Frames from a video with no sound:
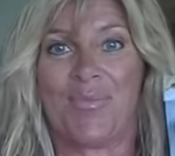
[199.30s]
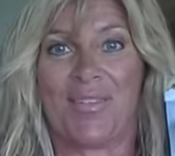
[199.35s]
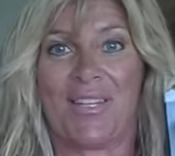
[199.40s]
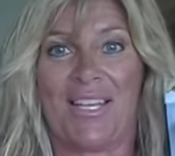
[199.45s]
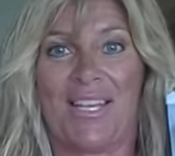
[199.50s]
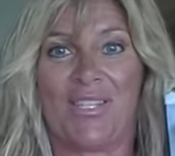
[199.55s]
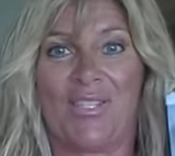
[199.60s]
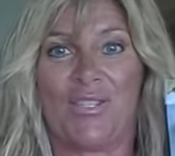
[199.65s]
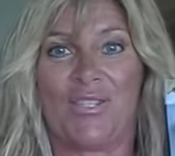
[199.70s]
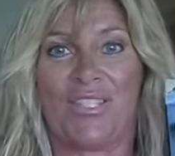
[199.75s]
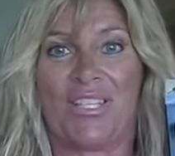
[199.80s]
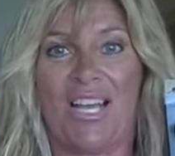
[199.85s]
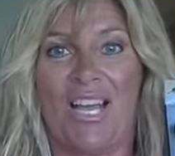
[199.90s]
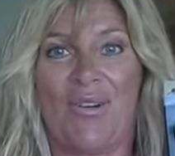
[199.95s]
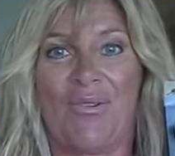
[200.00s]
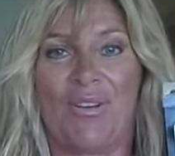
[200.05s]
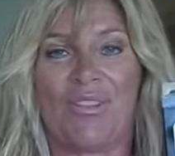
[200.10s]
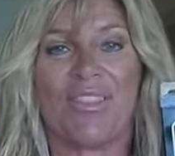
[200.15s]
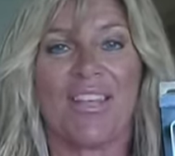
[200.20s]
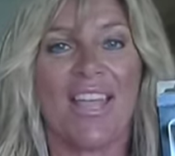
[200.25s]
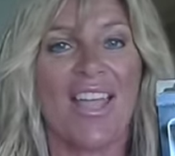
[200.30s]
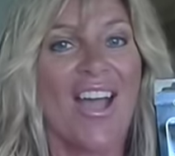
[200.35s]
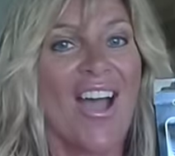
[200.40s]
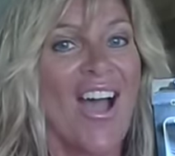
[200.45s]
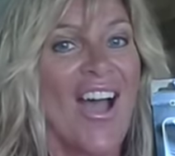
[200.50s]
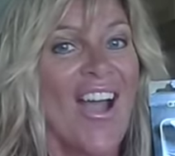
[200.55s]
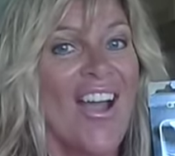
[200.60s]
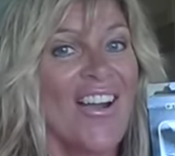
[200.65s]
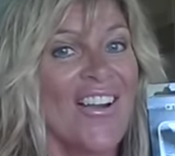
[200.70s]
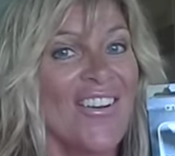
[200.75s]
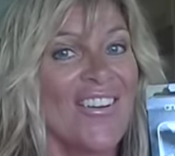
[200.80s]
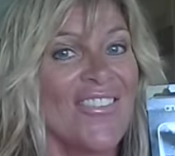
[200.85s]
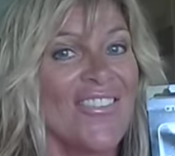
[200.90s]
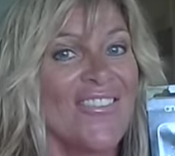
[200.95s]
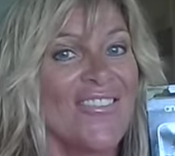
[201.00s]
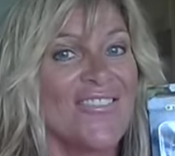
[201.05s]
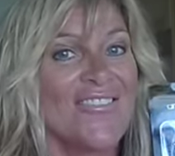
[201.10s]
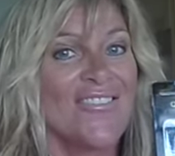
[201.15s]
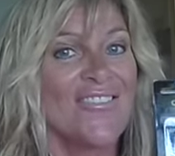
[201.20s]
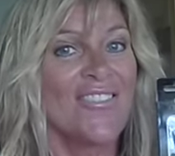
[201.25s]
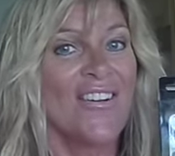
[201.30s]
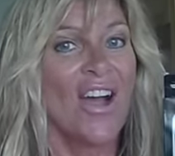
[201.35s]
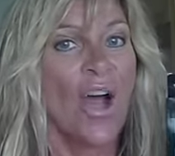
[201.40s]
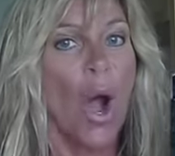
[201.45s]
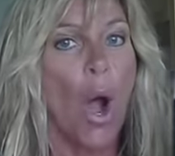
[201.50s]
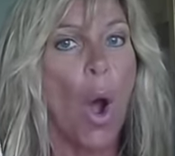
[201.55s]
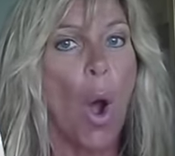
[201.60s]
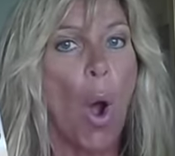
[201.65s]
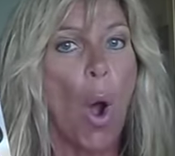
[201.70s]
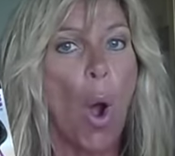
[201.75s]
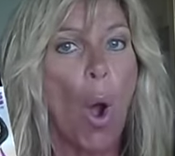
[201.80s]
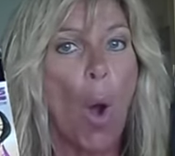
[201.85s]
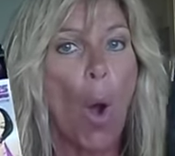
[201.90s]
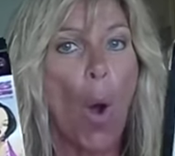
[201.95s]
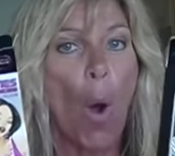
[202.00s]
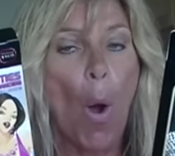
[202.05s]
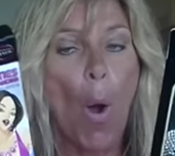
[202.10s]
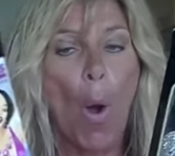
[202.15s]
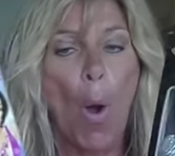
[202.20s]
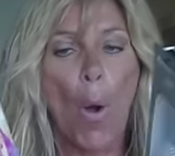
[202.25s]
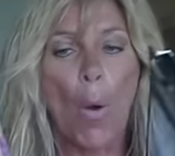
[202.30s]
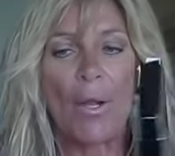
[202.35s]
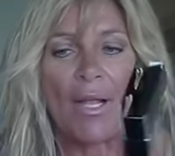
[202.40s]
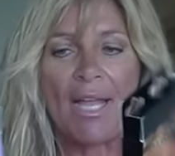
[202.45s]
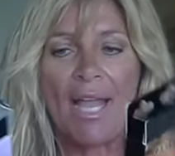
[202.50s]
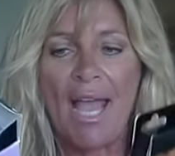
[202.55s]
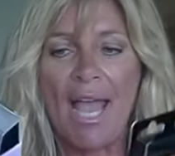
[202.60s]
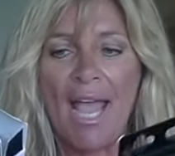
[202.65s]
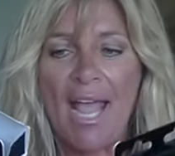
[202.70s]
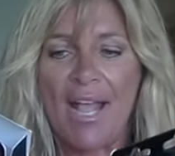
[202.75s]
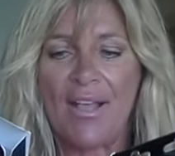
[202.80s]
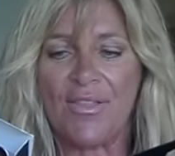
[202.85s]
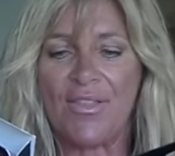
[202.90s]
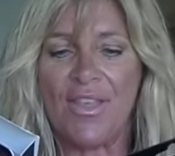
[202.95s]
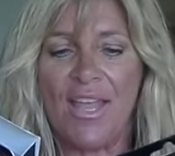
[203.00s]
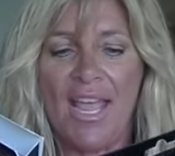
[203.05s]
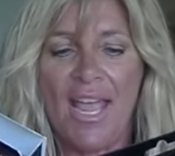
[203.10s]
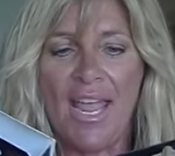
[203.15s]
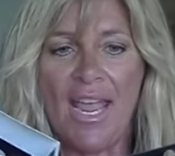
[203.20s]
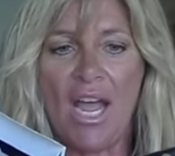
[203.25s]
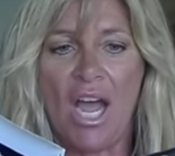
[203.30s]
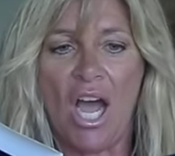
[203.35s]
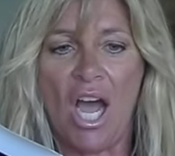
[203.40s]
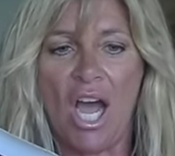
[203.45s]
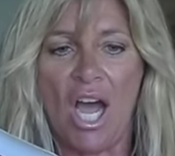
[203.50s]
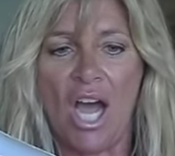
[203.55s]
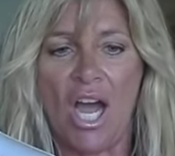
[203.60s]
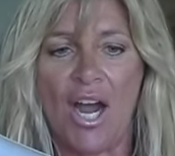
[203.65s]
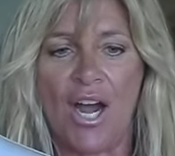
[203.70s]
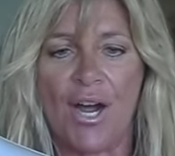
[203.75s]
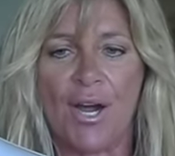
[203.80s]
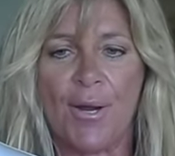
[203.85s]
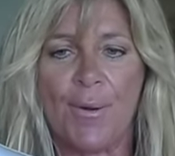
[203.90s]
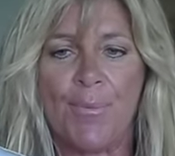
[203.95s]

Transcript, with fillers: Can you tell what they are? Okay, they are